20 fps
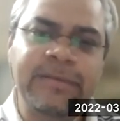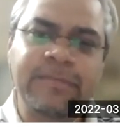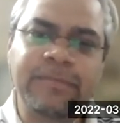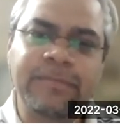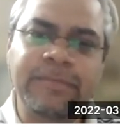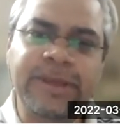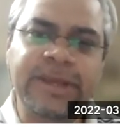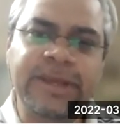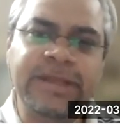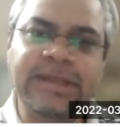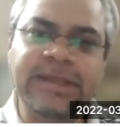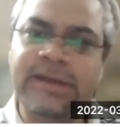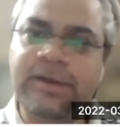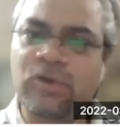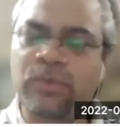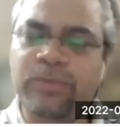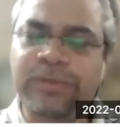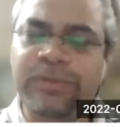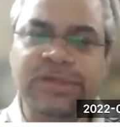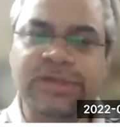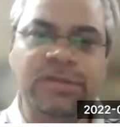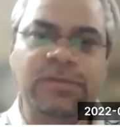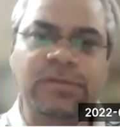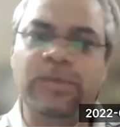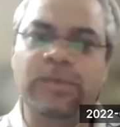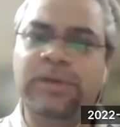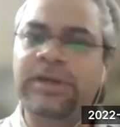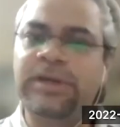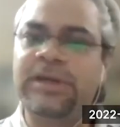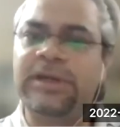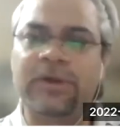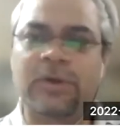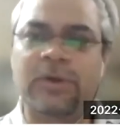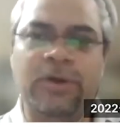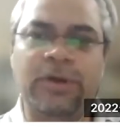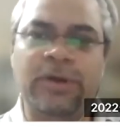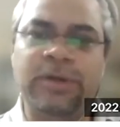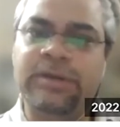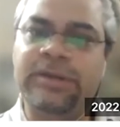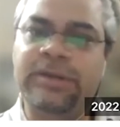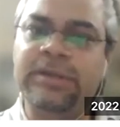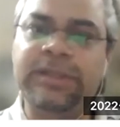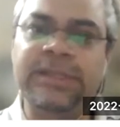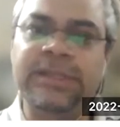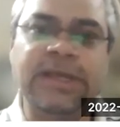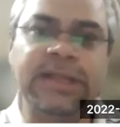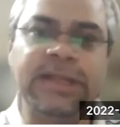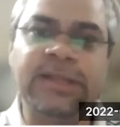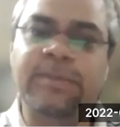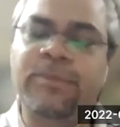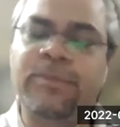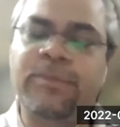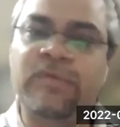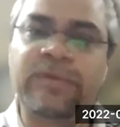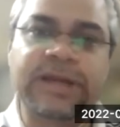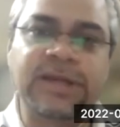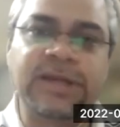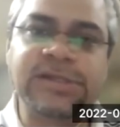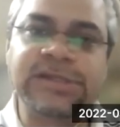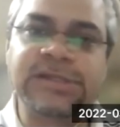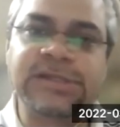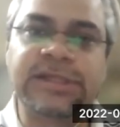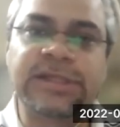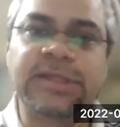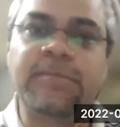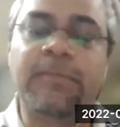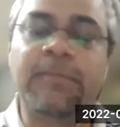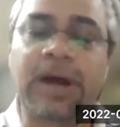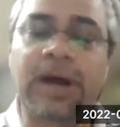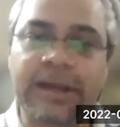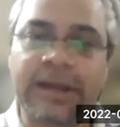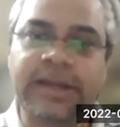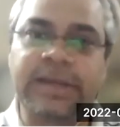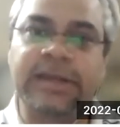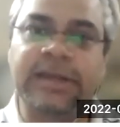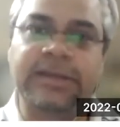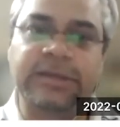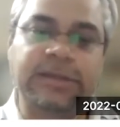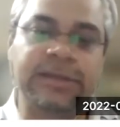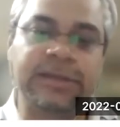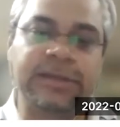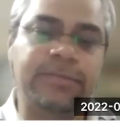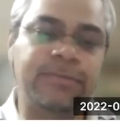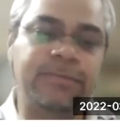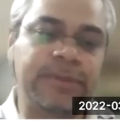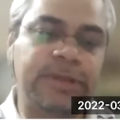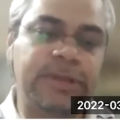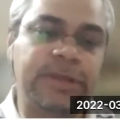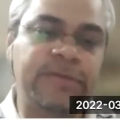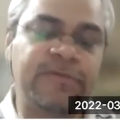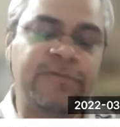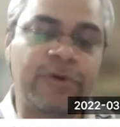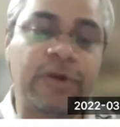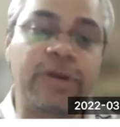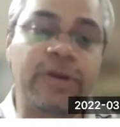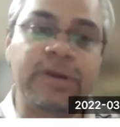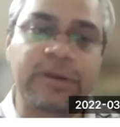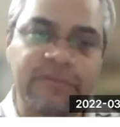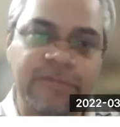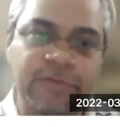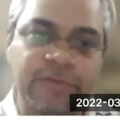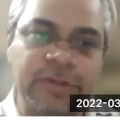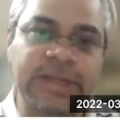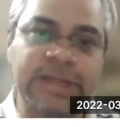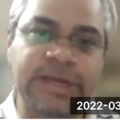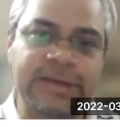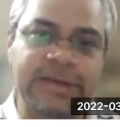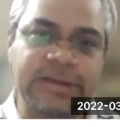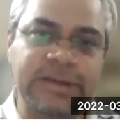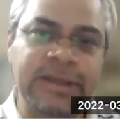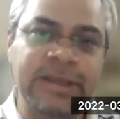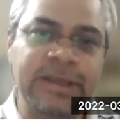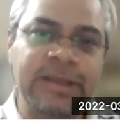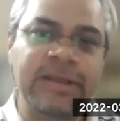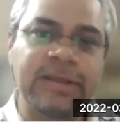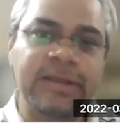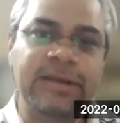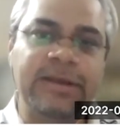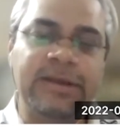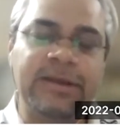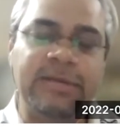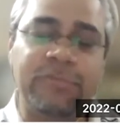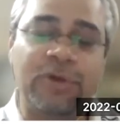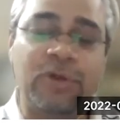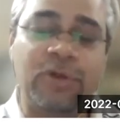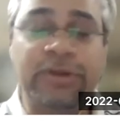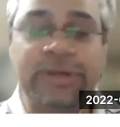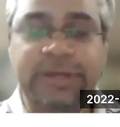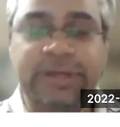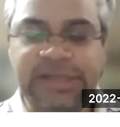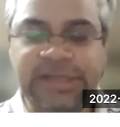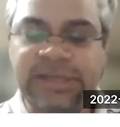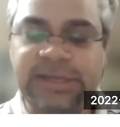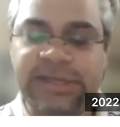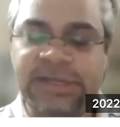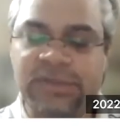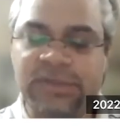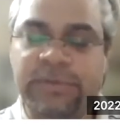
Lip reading: be it the Adobes of the world or the other providers in the market for that. Although testing is